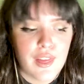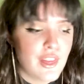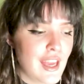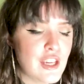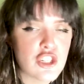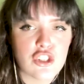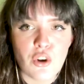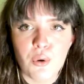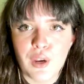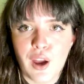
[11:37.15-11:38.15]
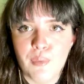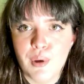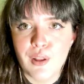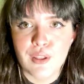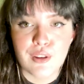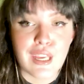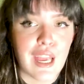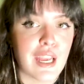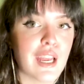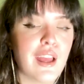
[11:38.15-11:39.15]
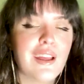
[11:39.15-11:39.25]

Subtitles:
they showed up looking